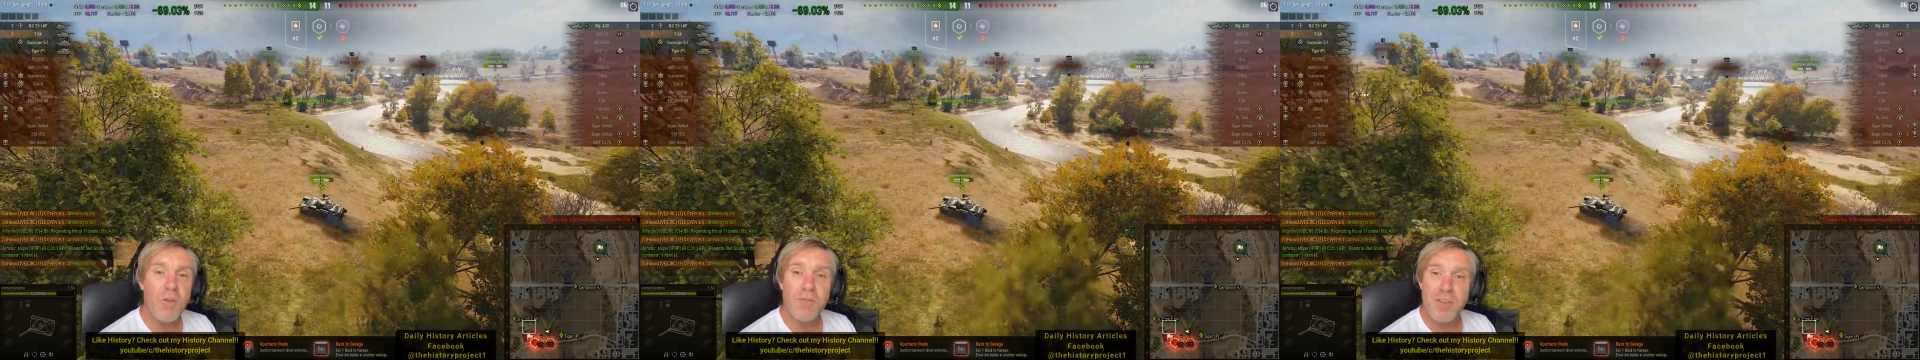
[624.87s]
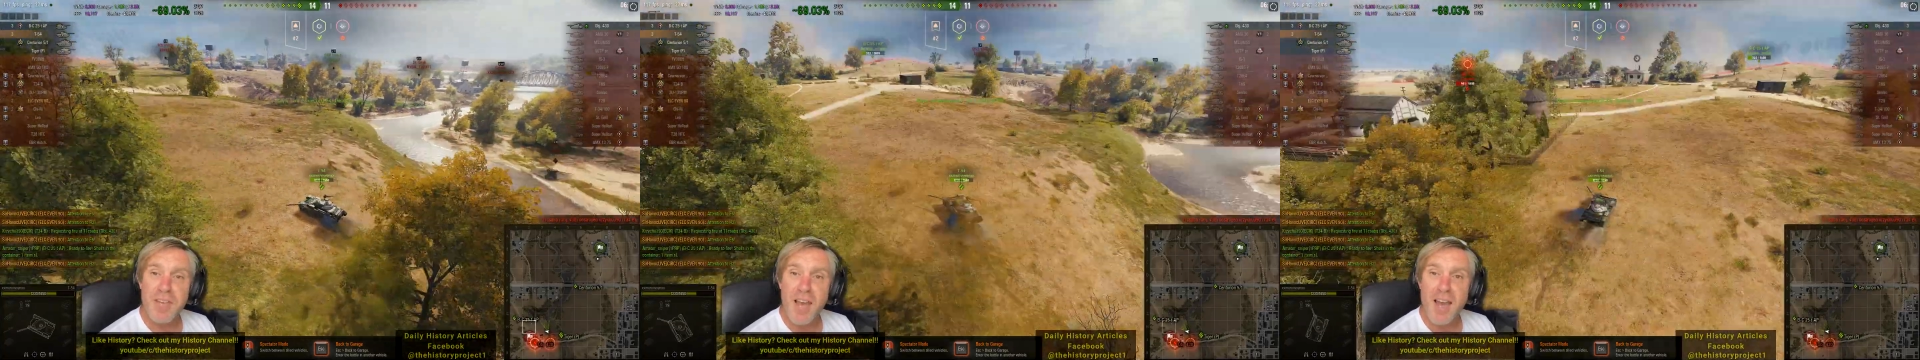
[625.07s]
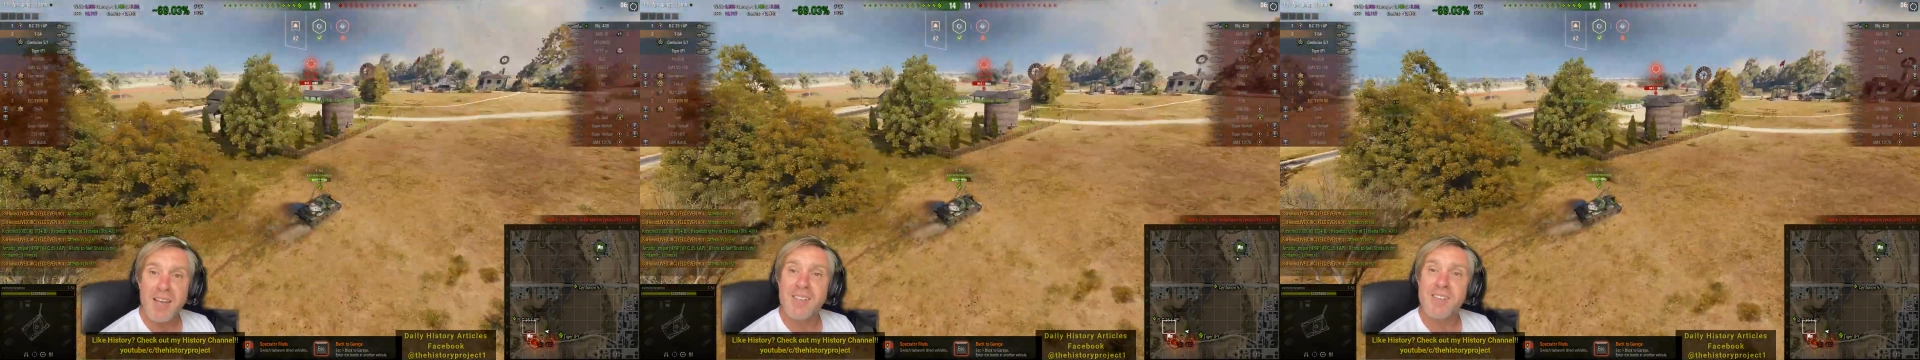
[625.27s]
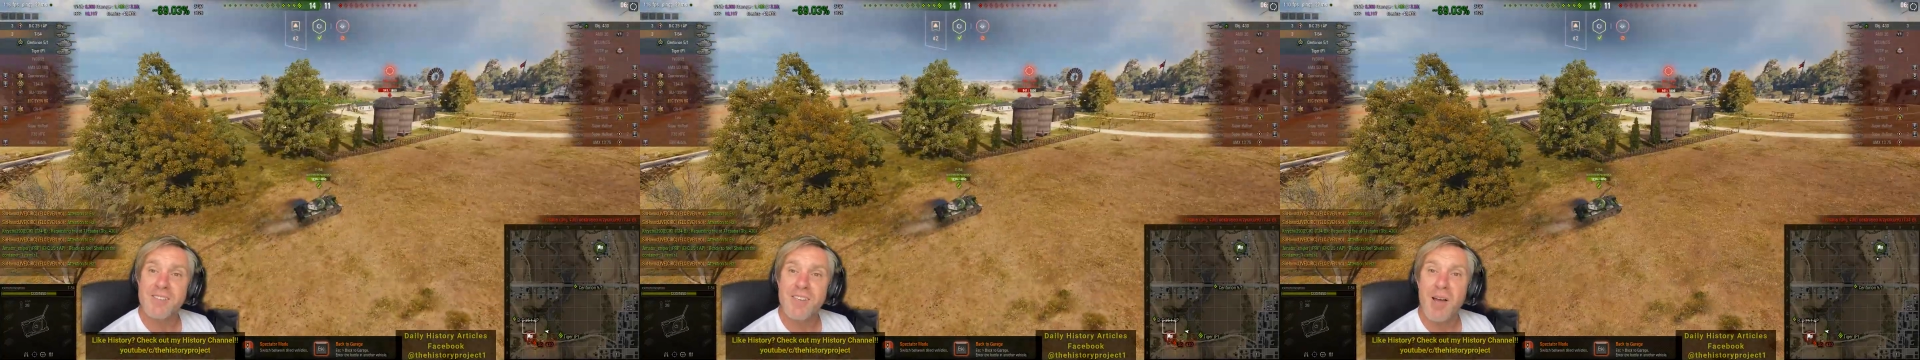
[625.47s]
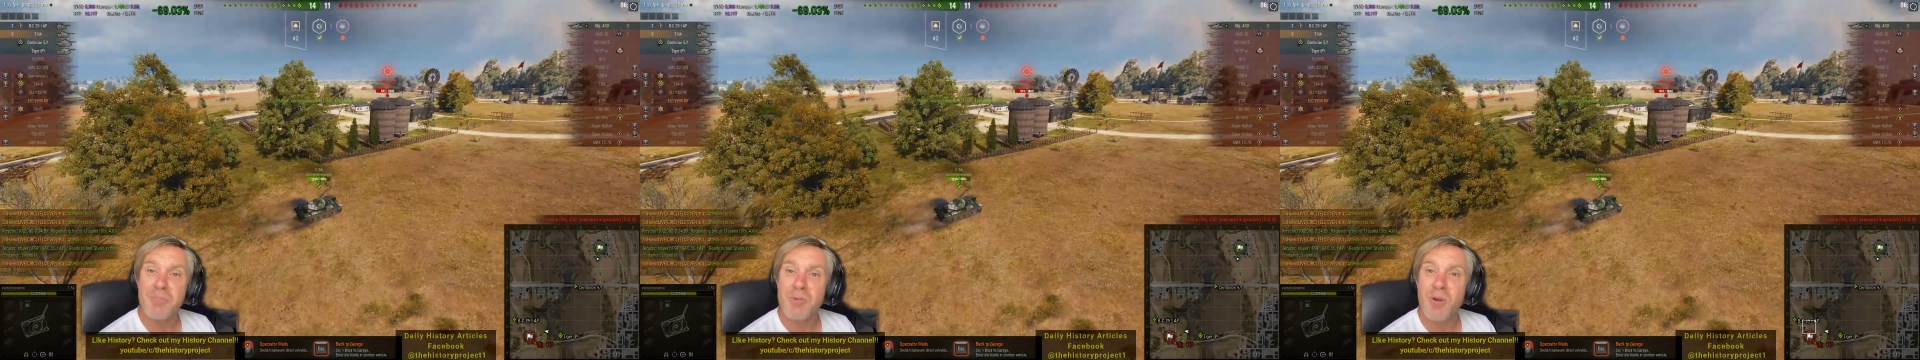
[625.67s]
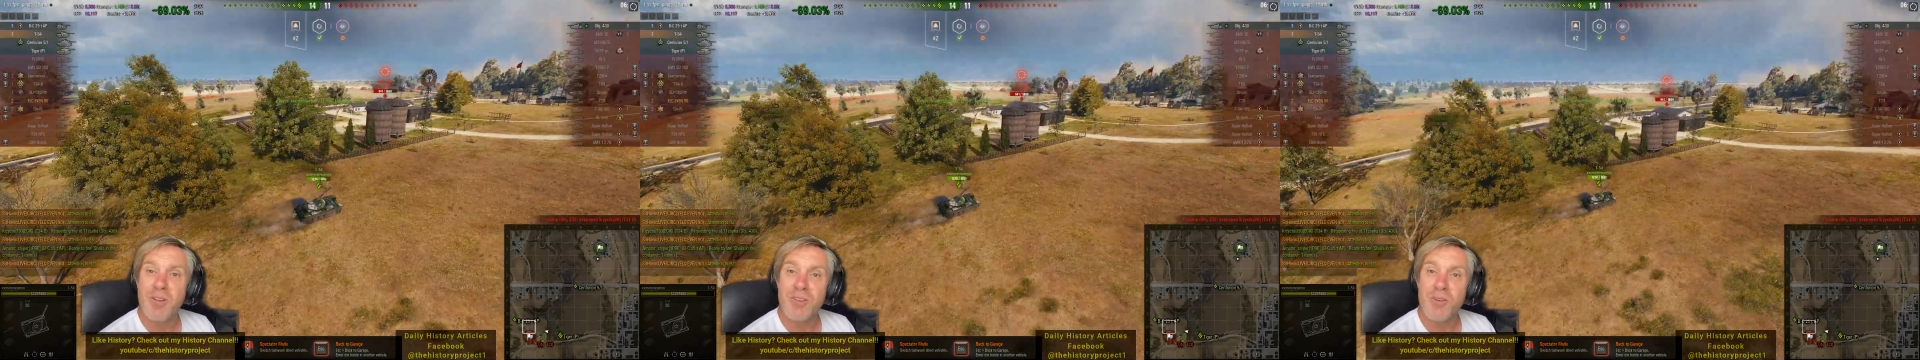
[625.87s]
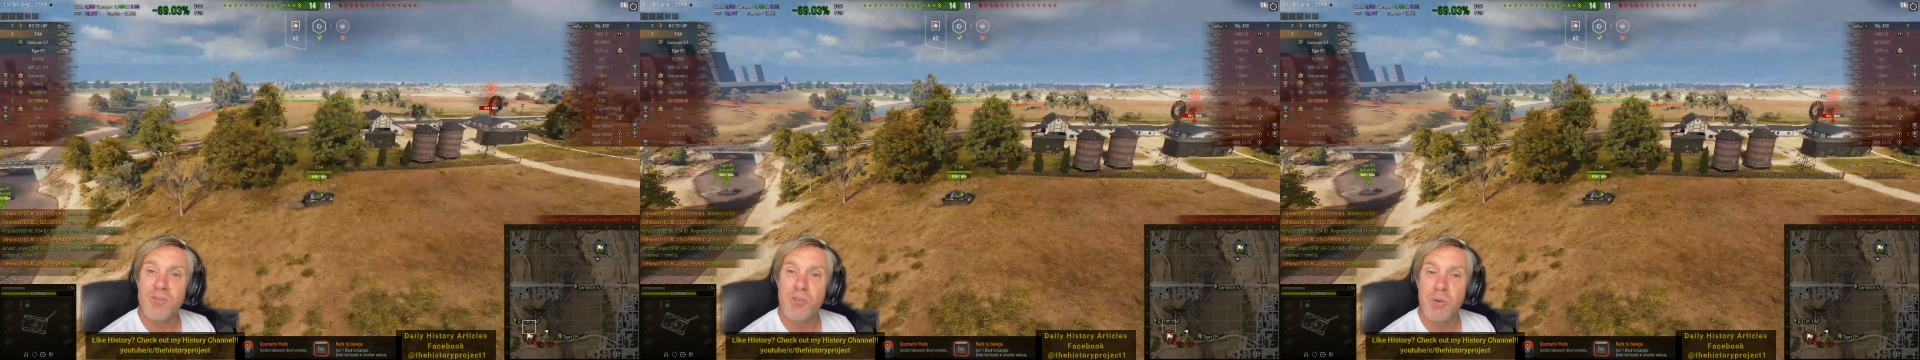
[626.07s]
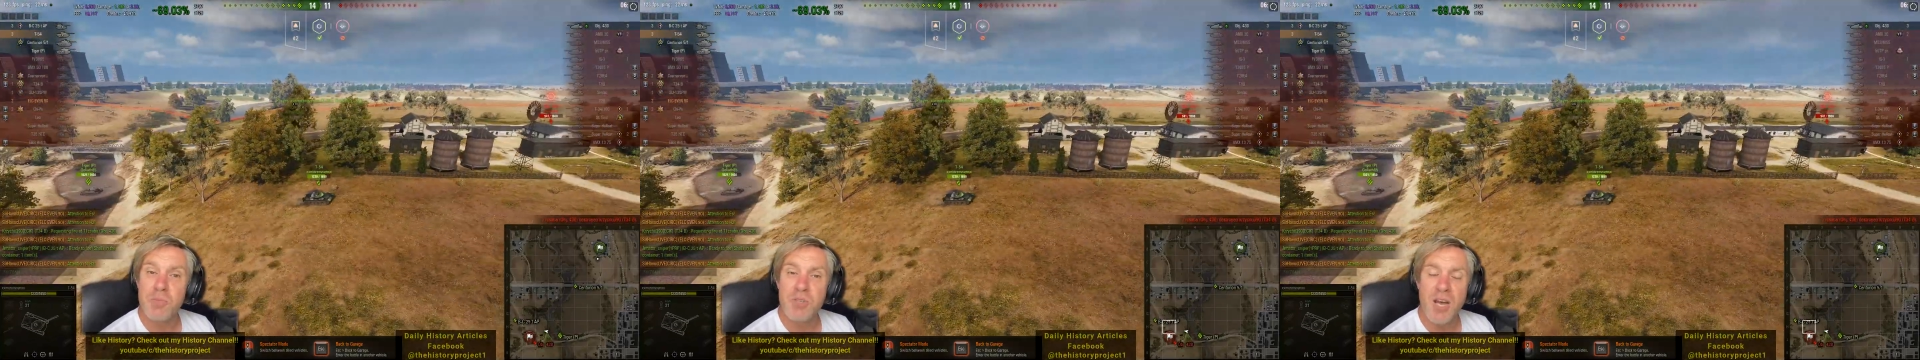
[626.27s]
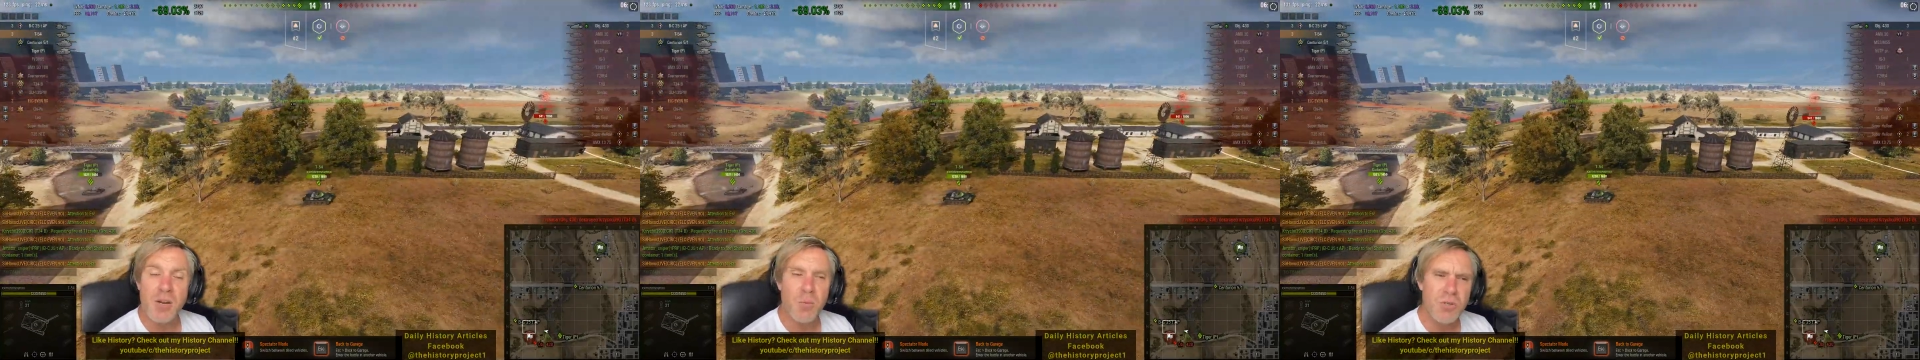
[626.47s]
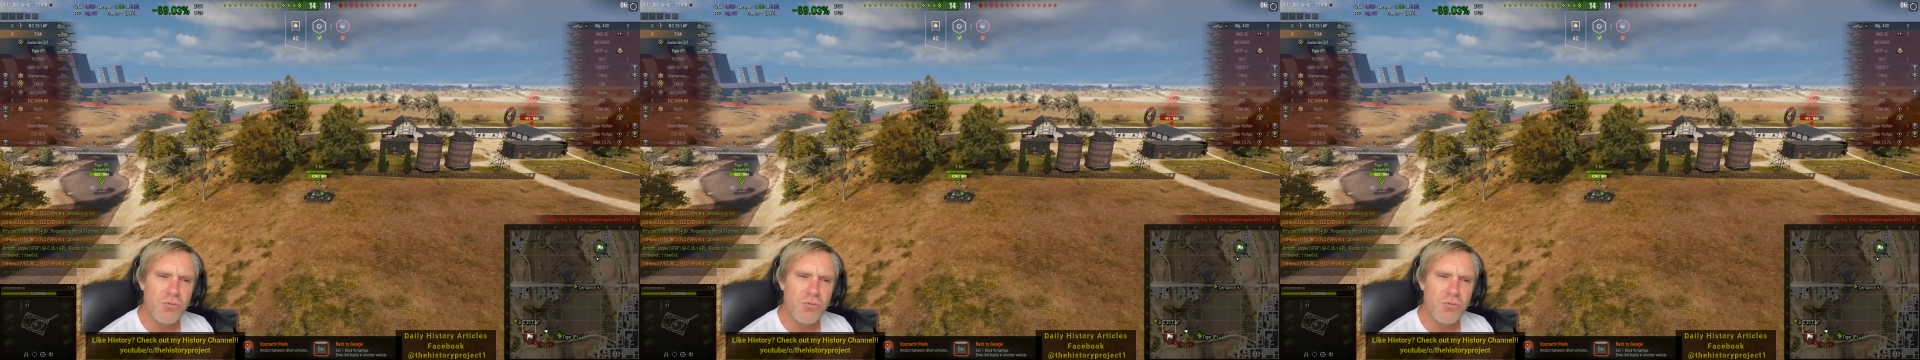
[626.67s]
if you can, is a sub to our YouTube channel.